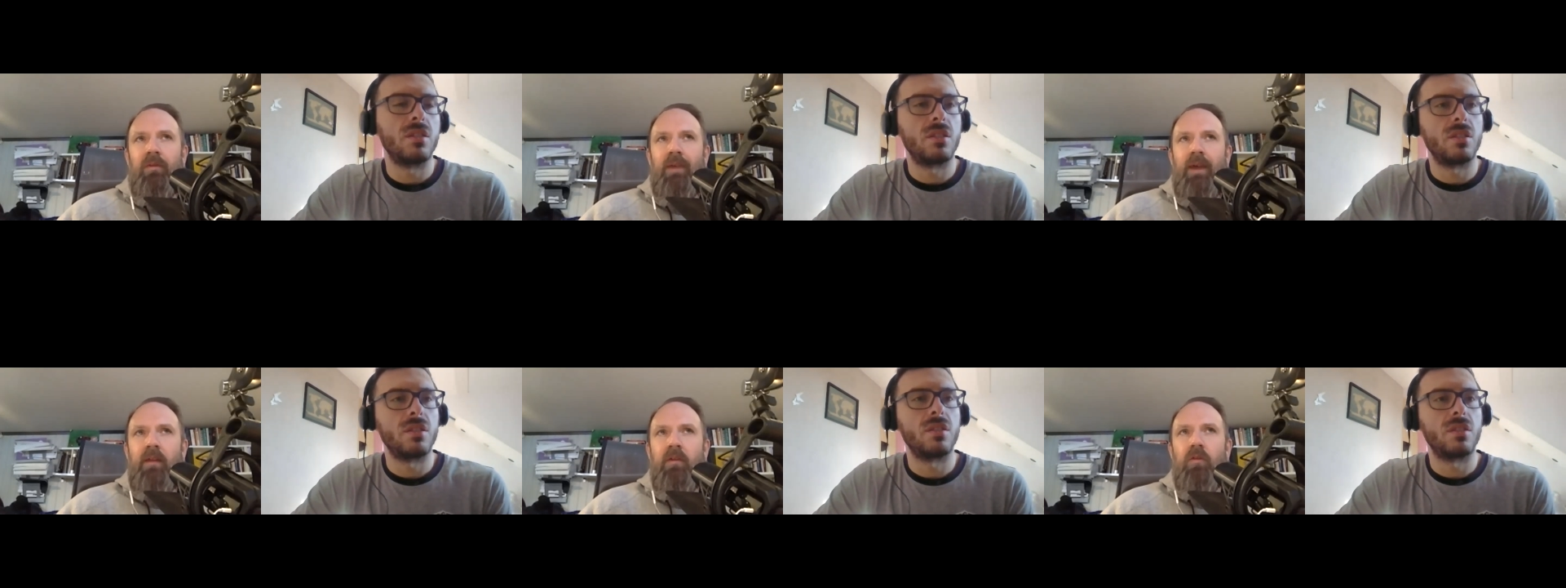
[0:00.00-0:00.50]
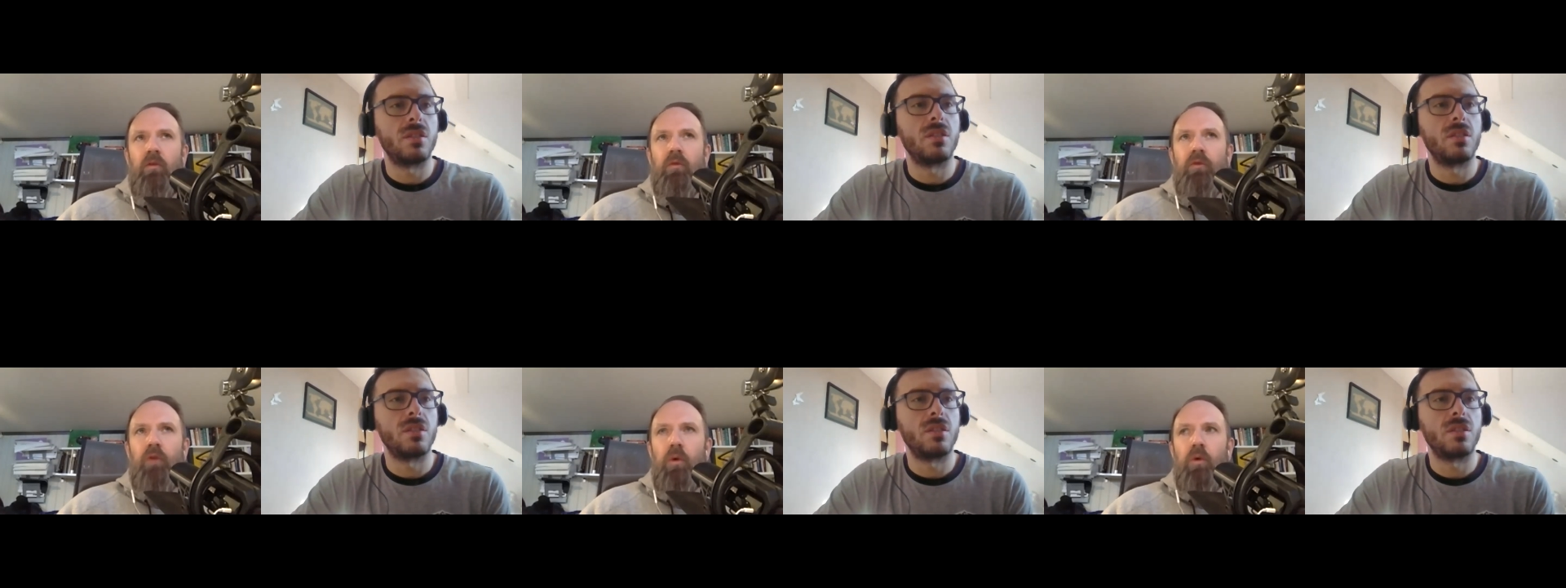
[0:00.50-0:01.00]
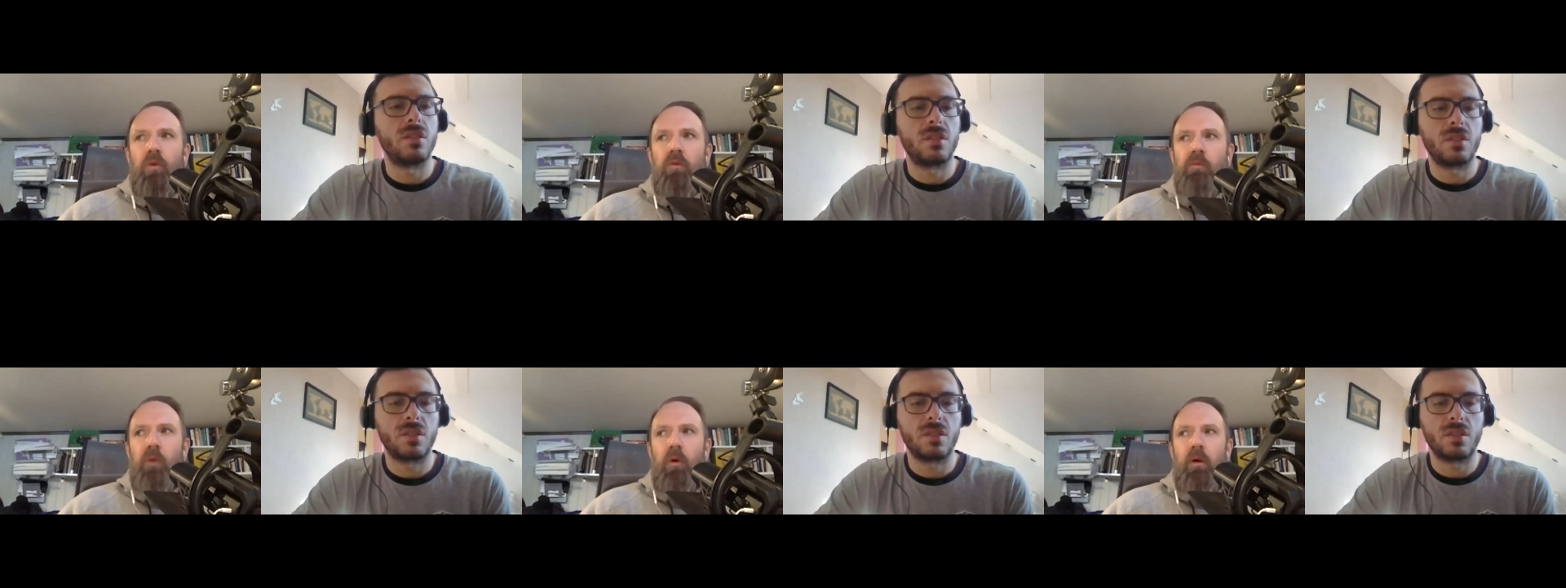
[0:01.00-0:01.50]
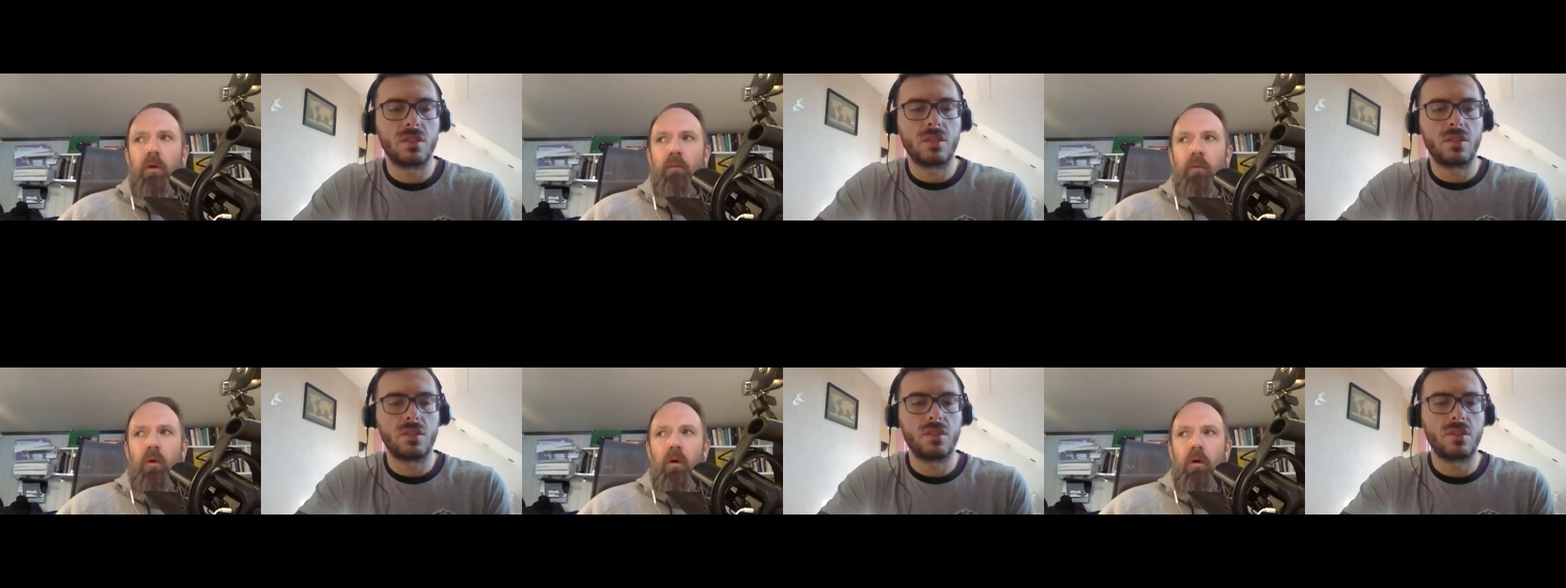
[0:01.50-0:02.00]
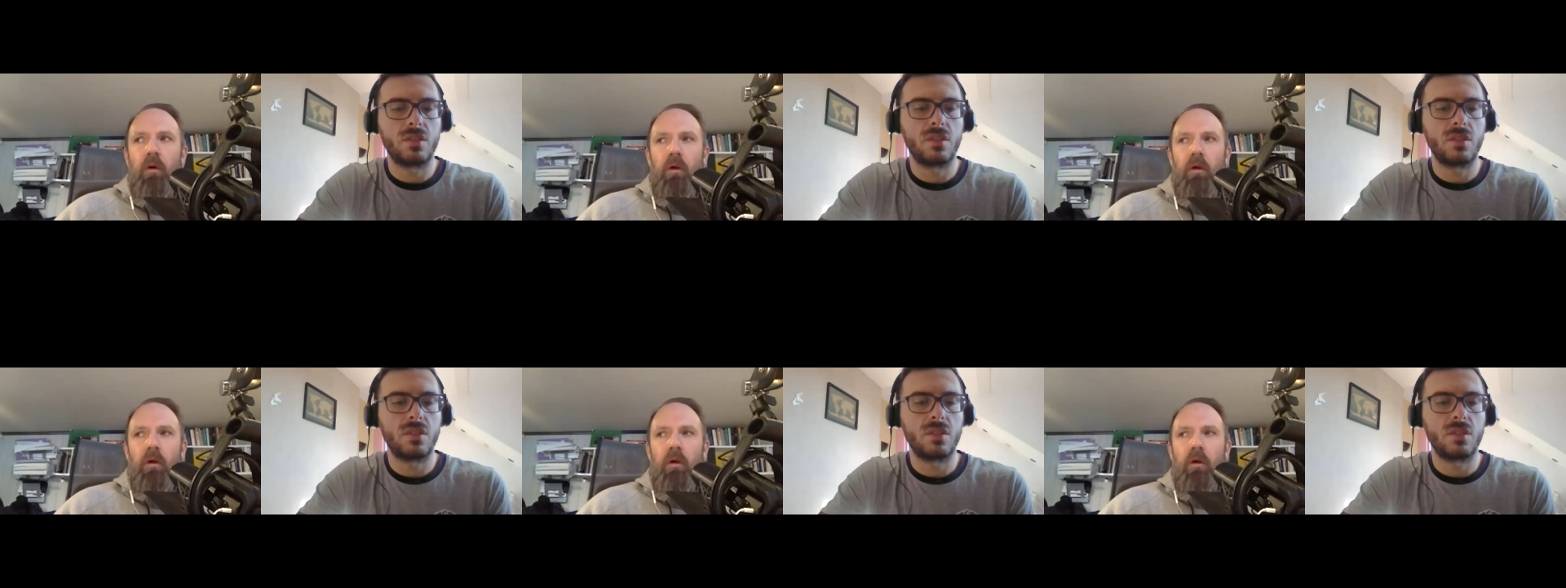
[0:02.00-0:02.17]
Speaker 1: tend to focus more and more